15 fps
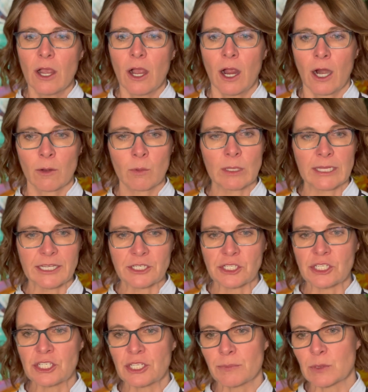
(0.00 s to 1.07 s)
Our
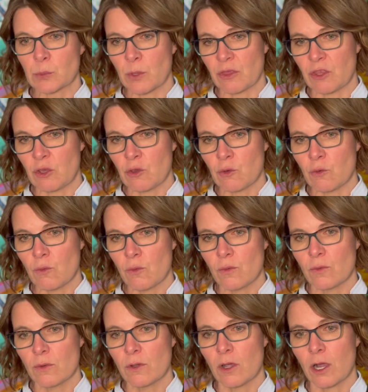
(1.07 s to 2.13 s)
relationships with you,
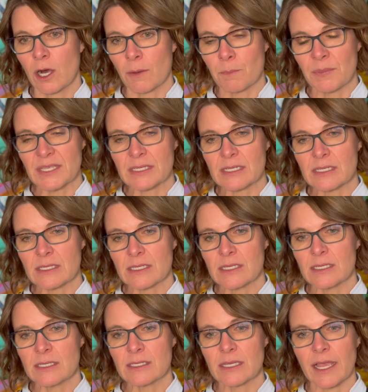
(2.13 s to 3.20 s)
our
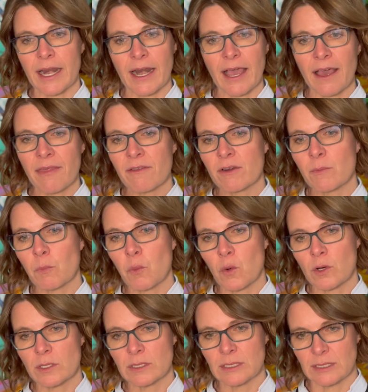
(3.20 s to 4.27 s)
businesses, and other
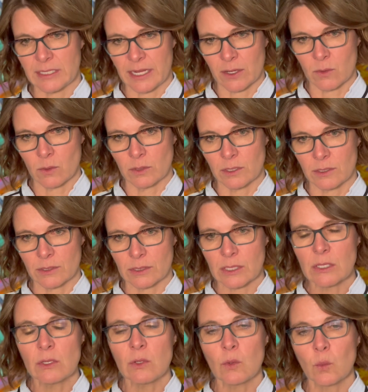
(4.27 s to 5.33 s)
important stakeholders
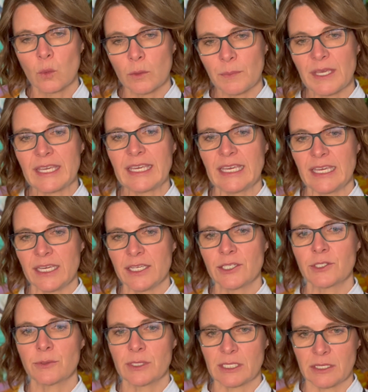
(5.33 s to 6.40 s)
will be key
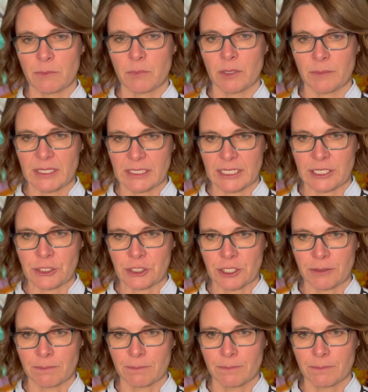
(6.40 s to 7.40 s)
to its implementation.